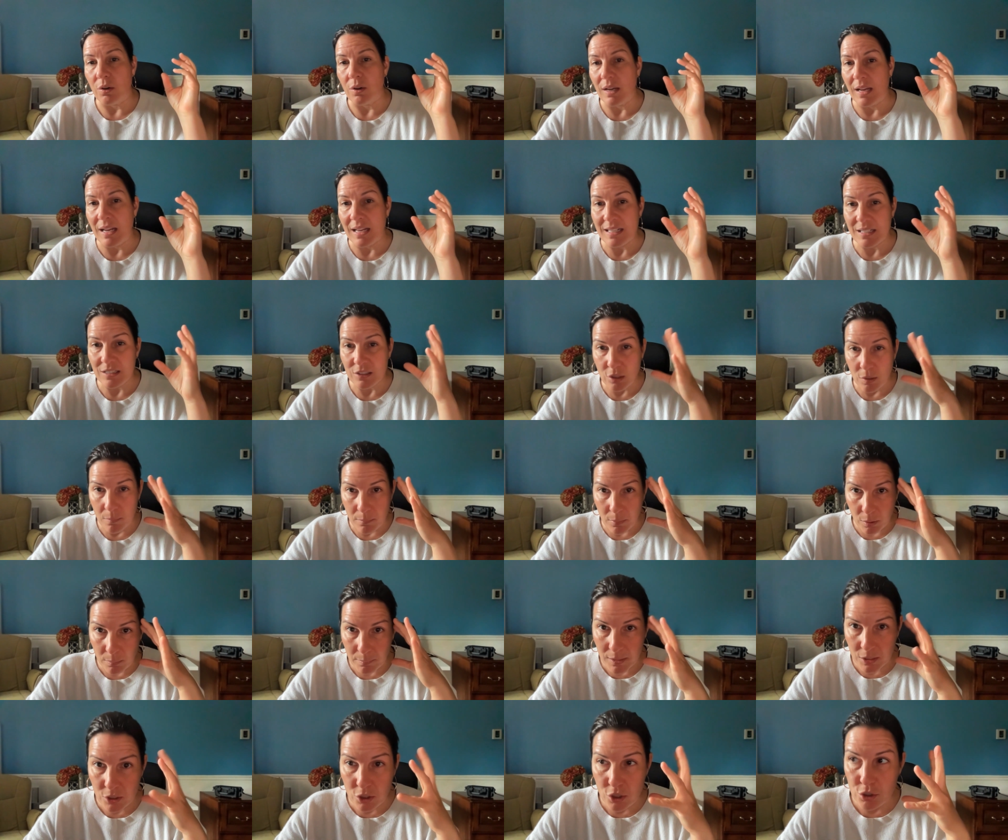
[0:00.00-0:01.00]
and the
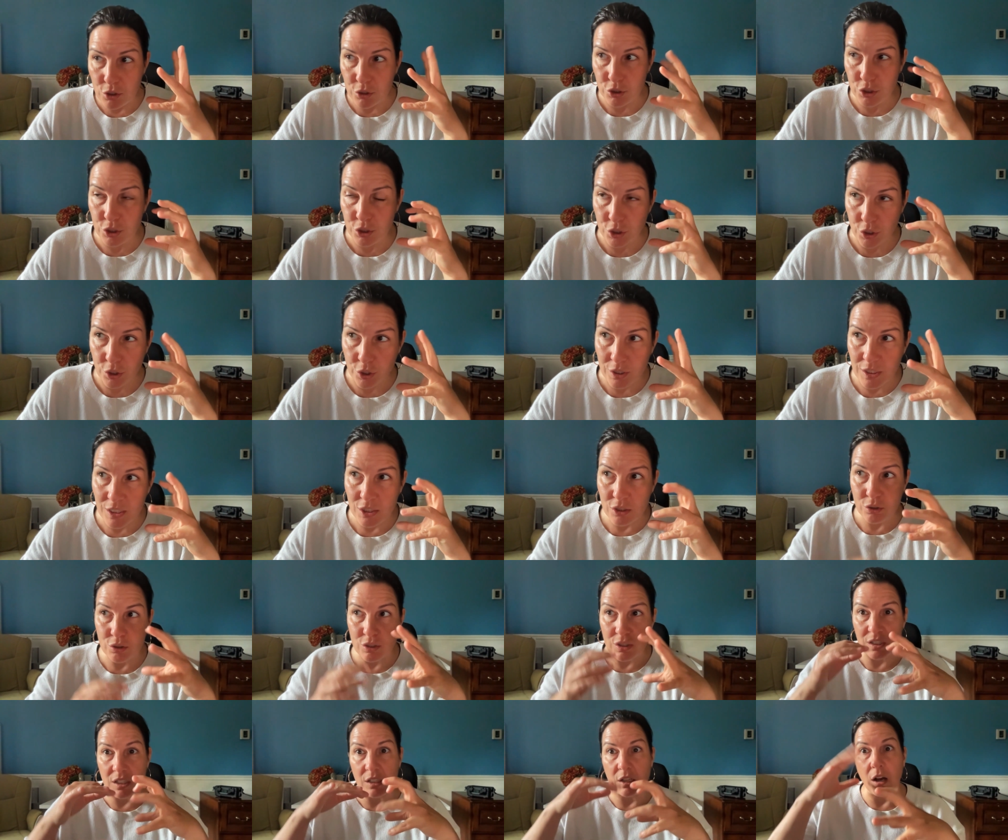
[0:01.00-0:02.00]
moment you're starting to
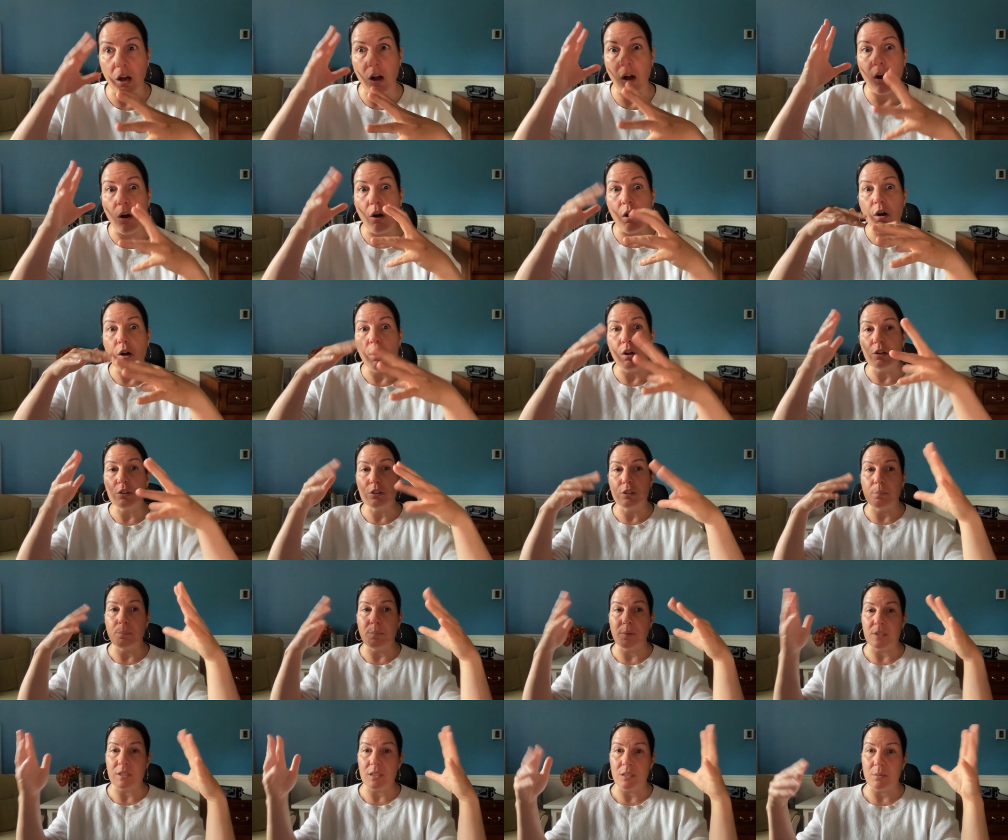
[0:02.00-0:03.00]
see all the
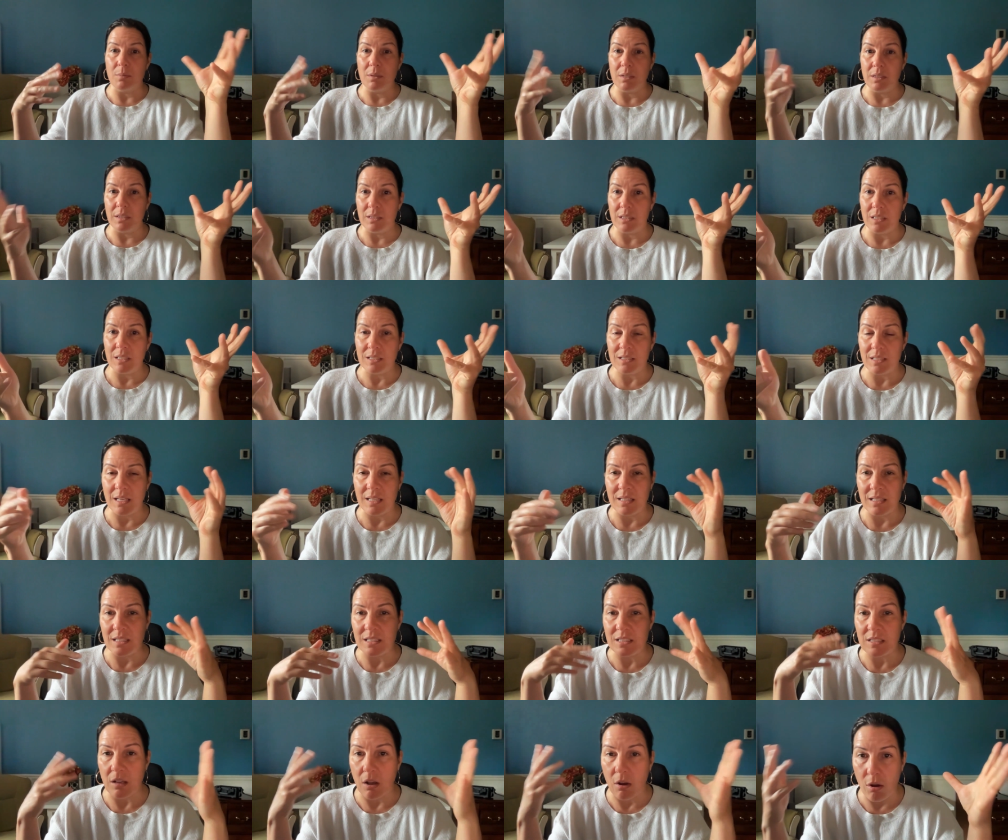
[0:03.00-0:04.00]
possibilities, and
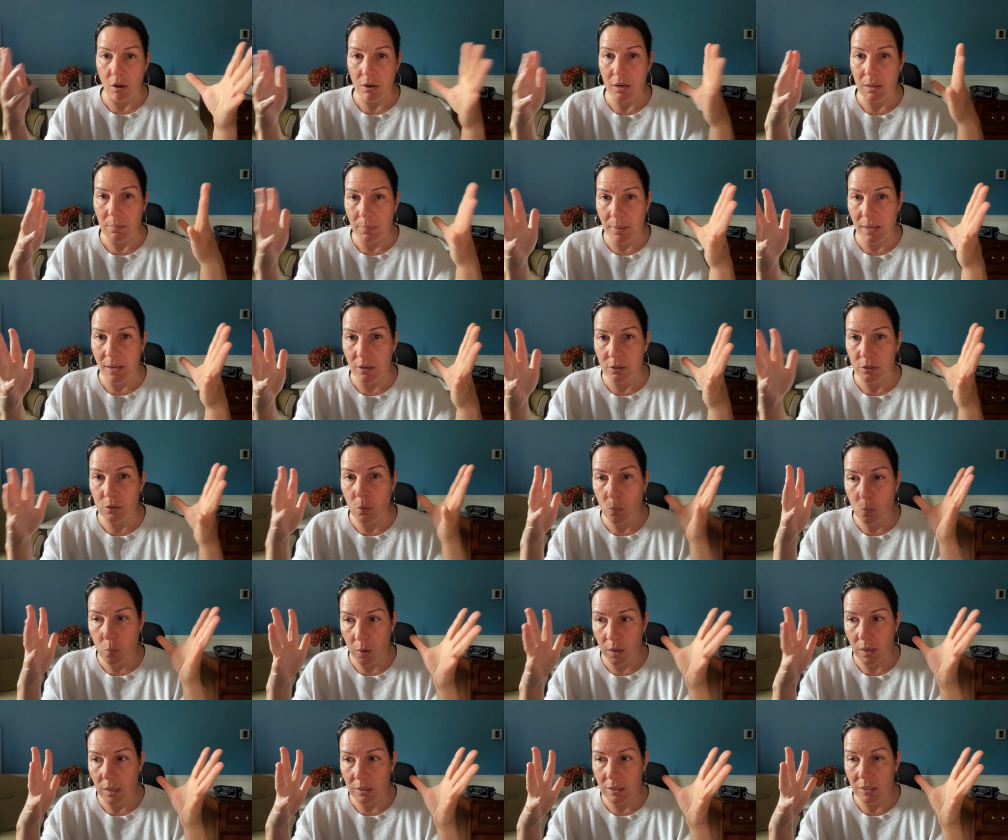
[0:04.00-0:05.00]
it's all about
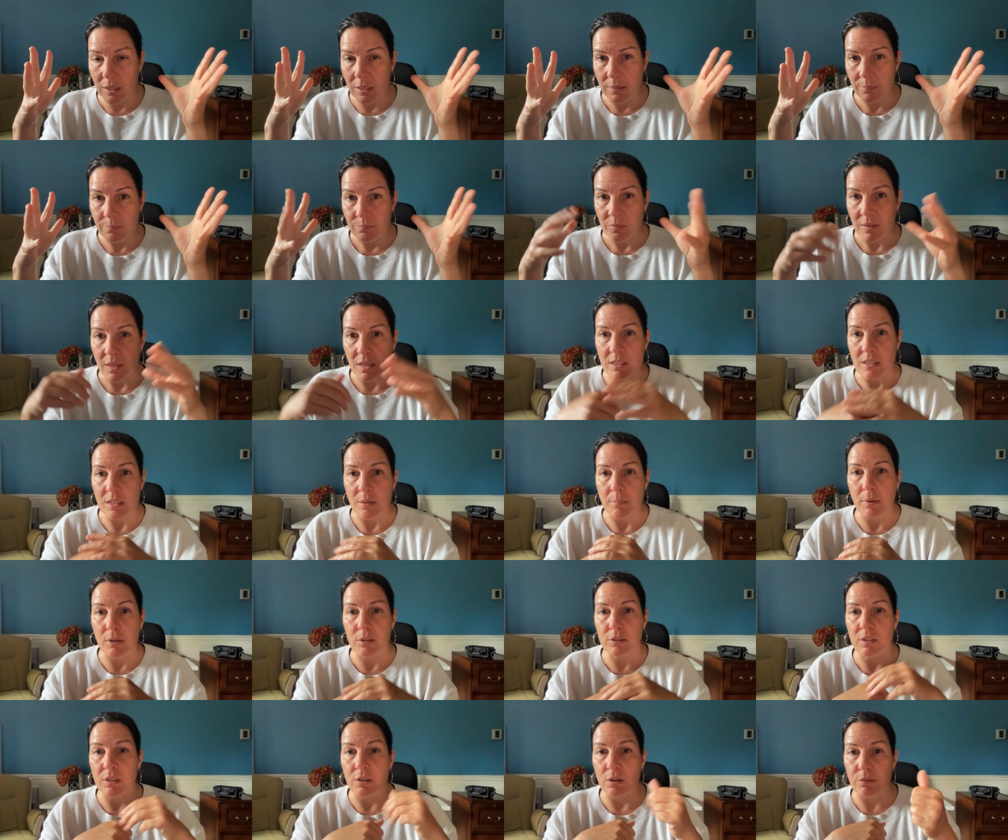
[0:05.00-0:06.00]
what? It's
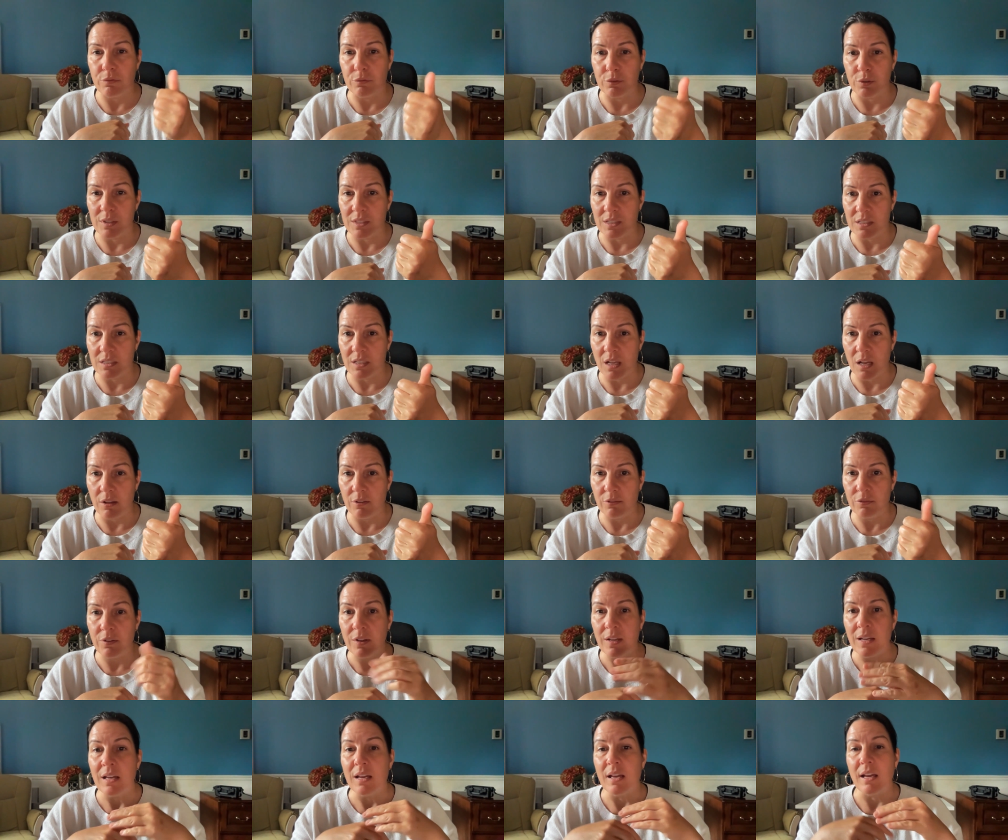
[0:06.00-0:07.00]
about the offer itself
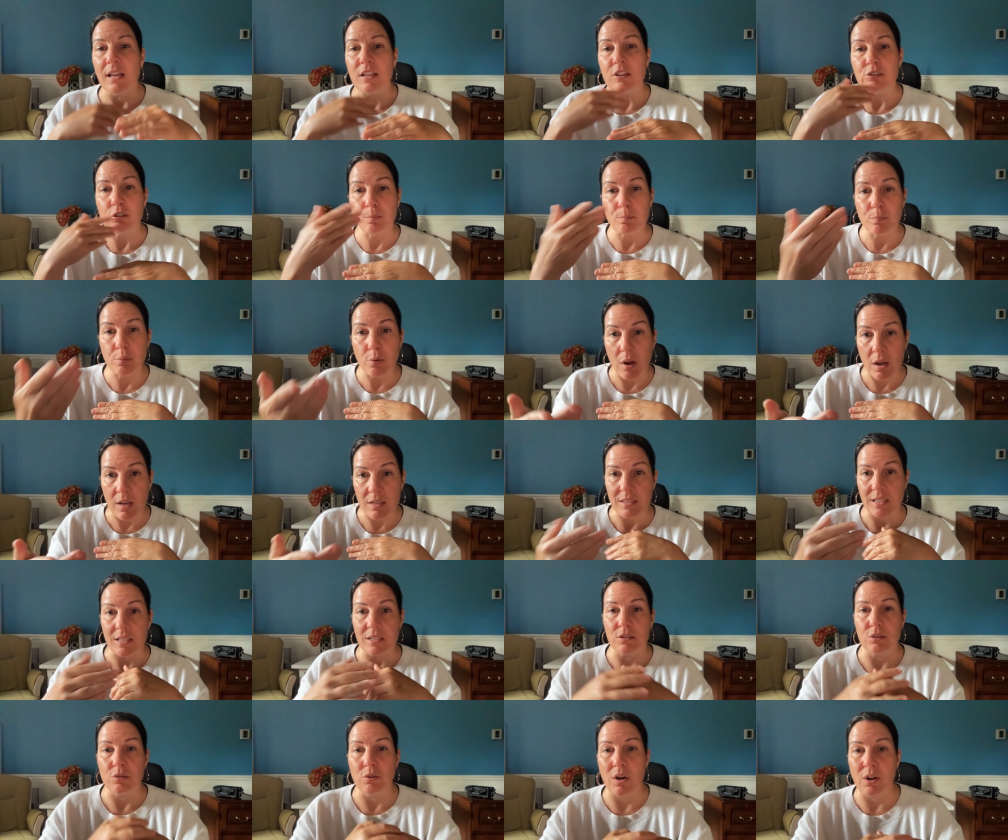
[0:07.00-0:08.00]
and the
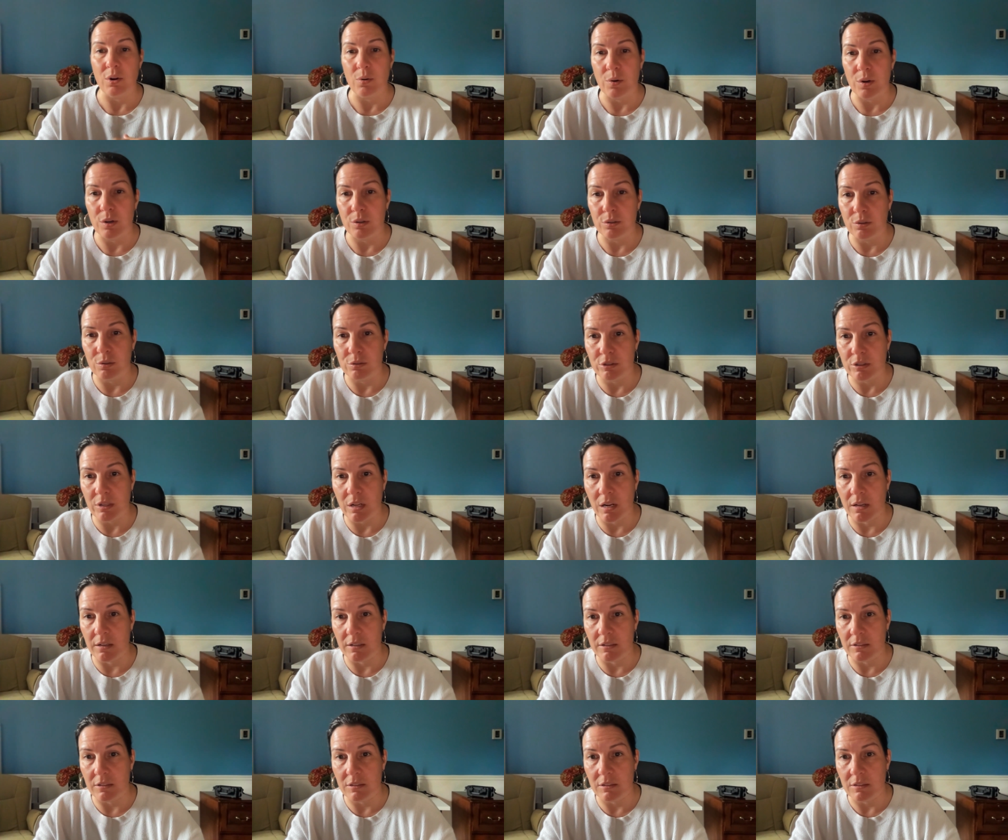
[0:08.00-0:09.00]
process to acquire those
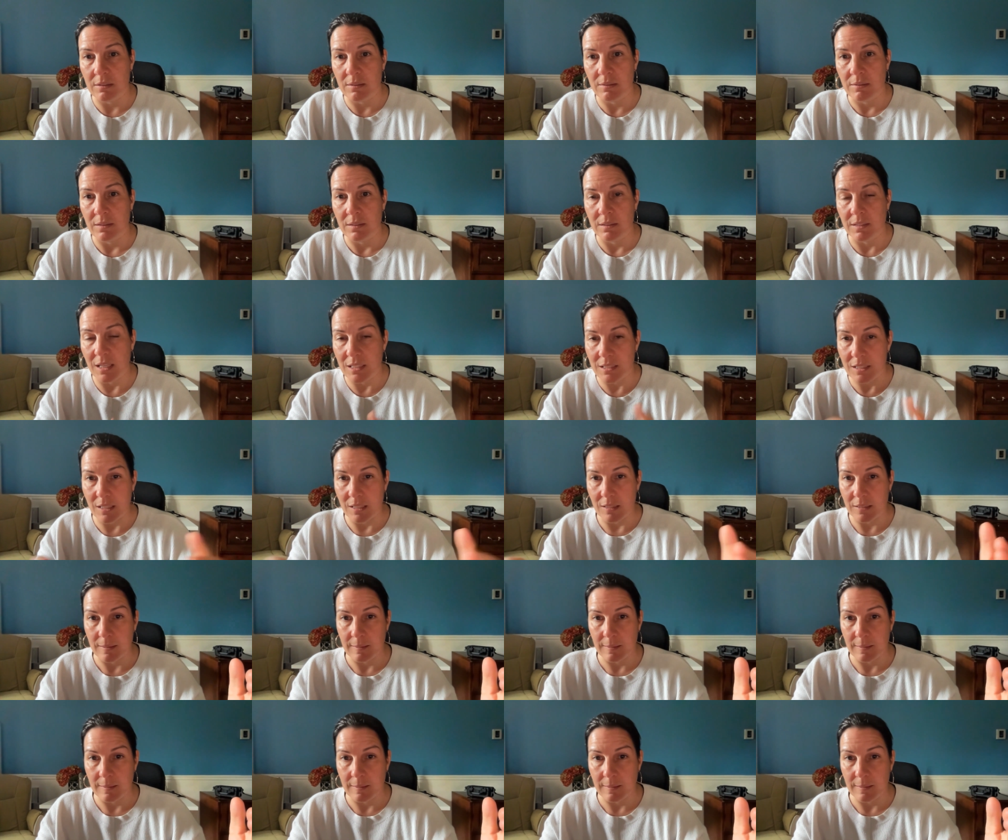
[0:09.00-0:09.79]
clients. That's it.